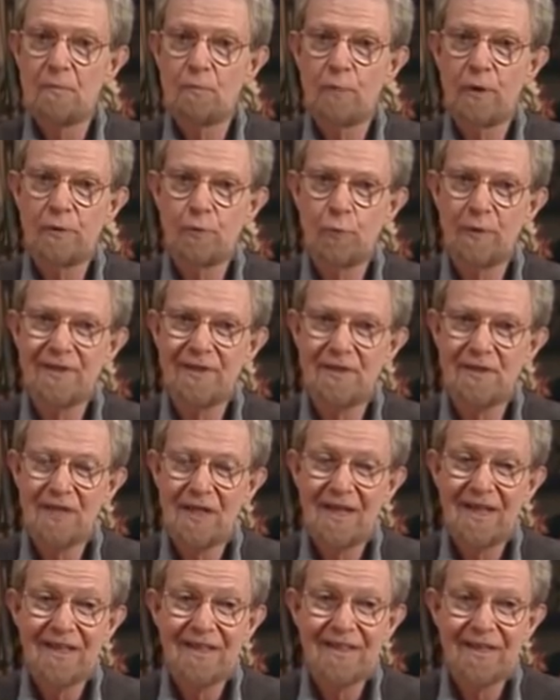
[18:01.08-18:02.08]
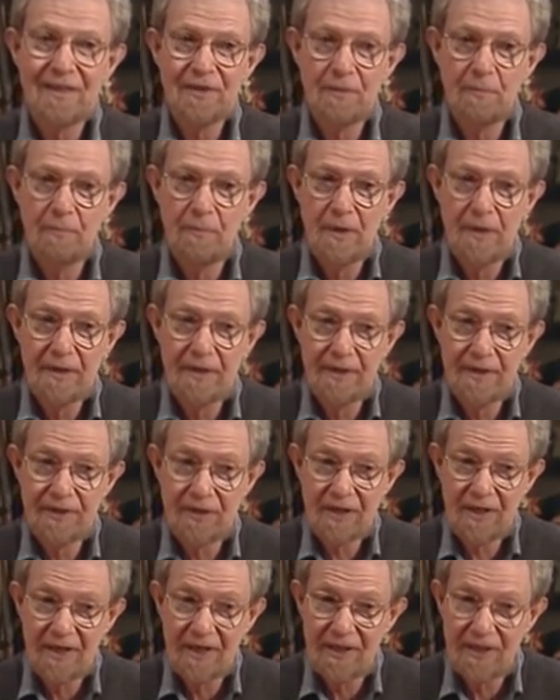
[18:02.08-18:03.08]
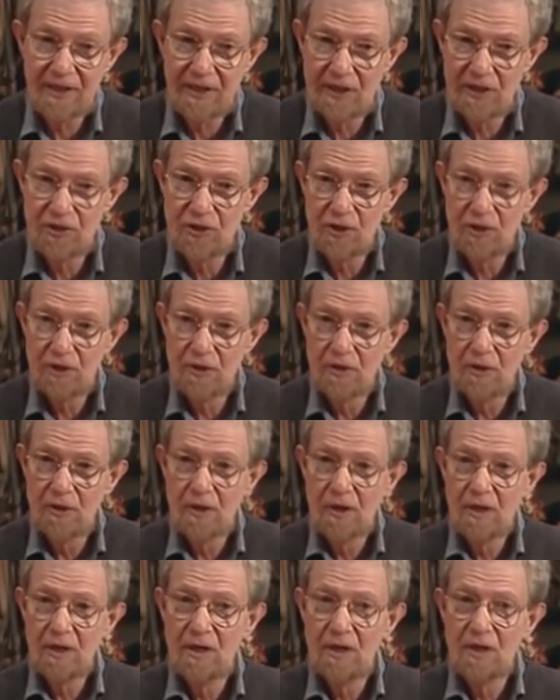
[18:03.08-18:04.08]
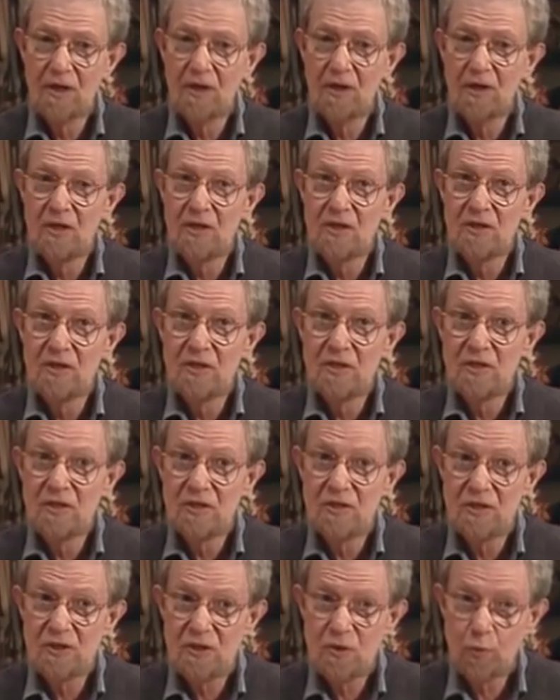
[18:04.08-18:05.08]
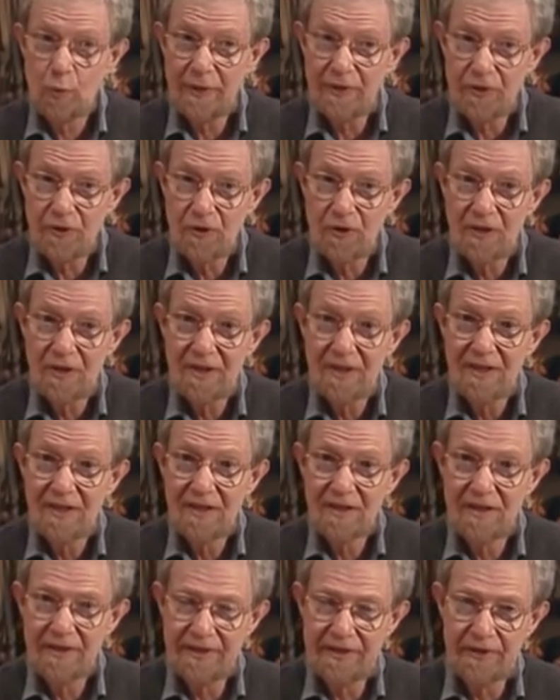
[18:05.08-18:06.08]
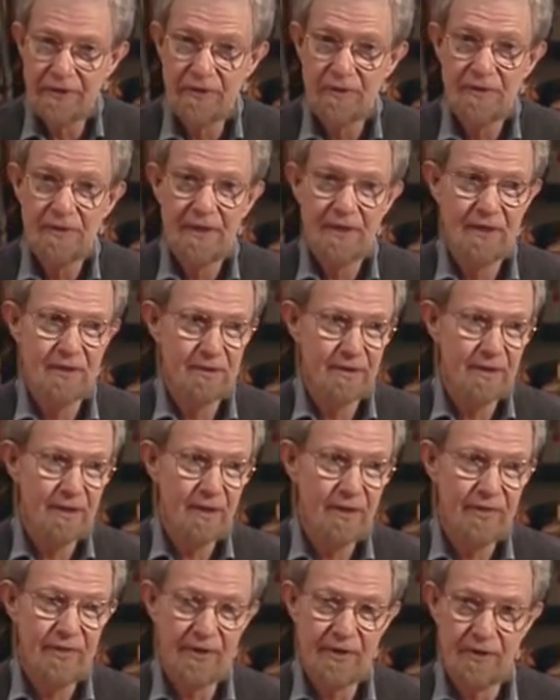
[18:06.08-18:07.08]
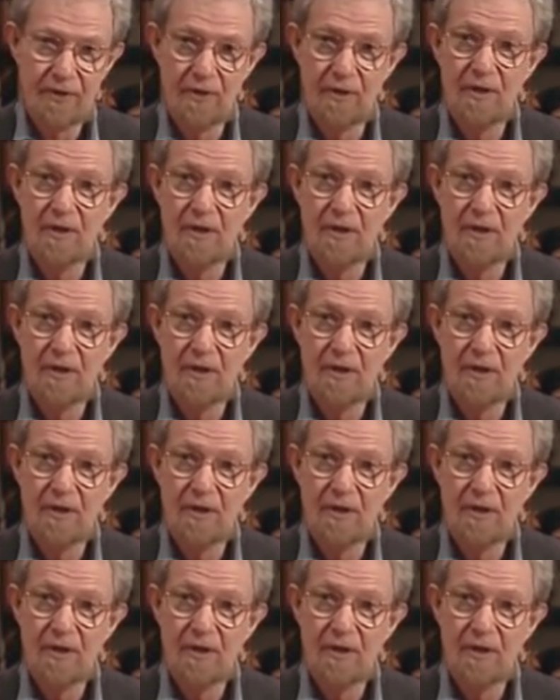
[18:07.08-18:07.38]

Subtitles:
but we can get the cutting edge sweeter, cleaner, and a little thicker